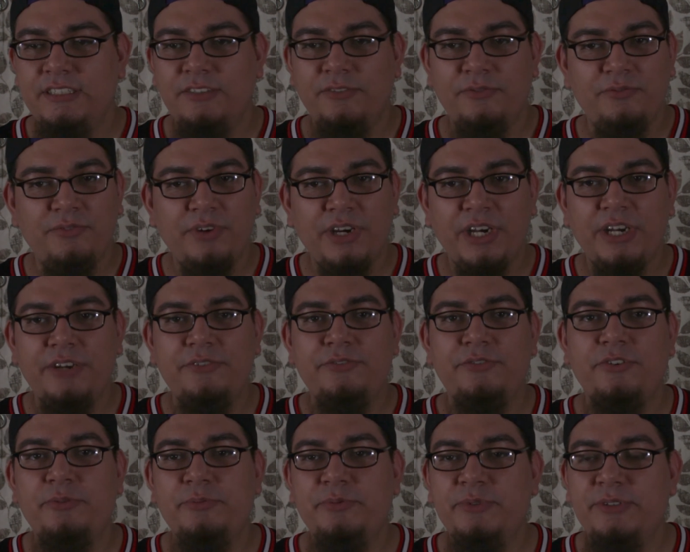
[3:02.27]
very
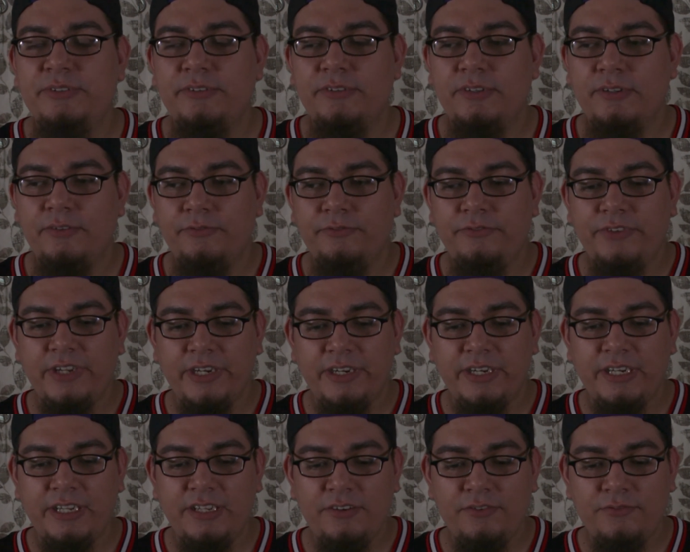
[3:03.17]
formu
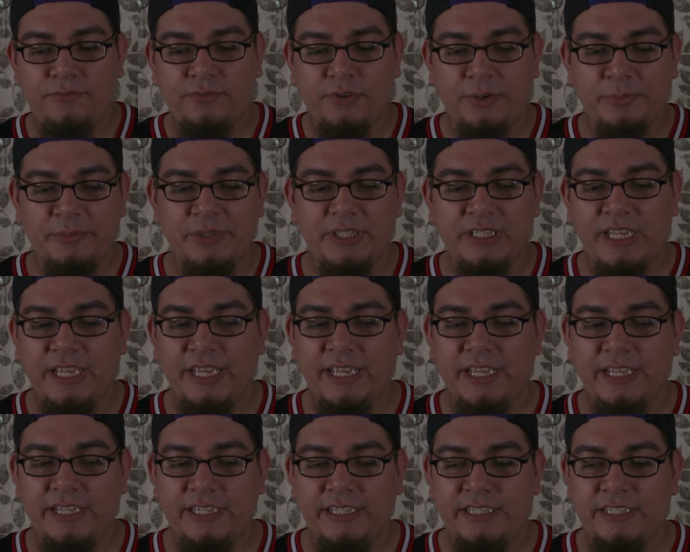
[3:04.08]
very
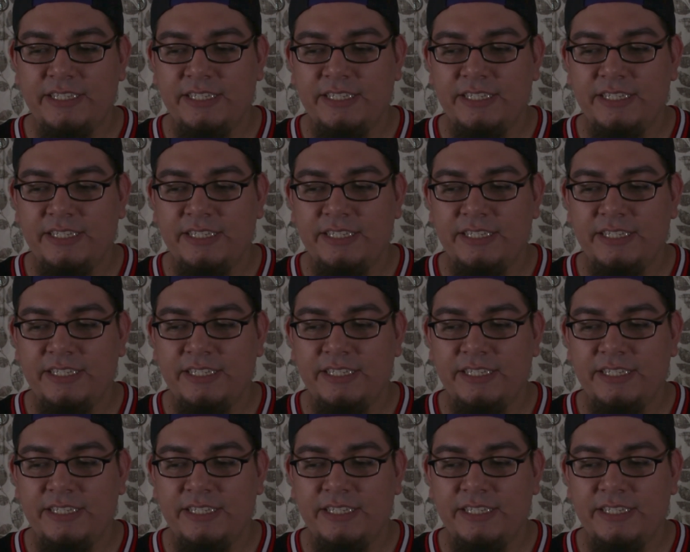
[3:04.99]
formulaic